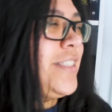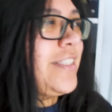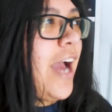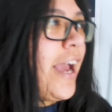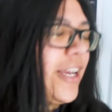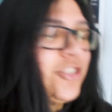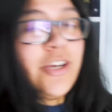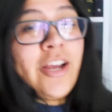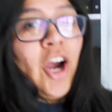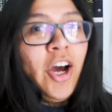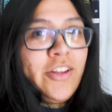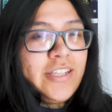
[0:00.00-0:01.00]
is, I guess you can
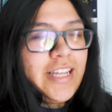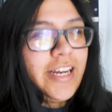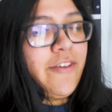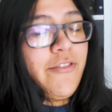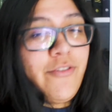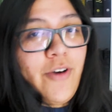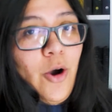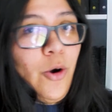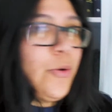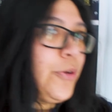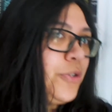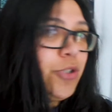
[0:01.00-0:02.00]
call this like a
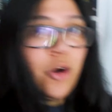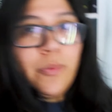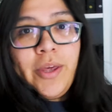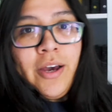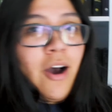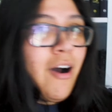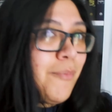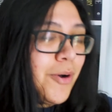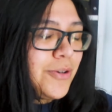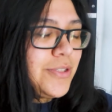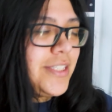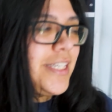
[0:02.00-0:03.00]
faux utopia
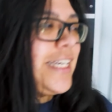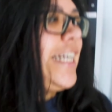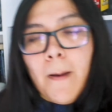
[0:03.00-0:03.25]
almost.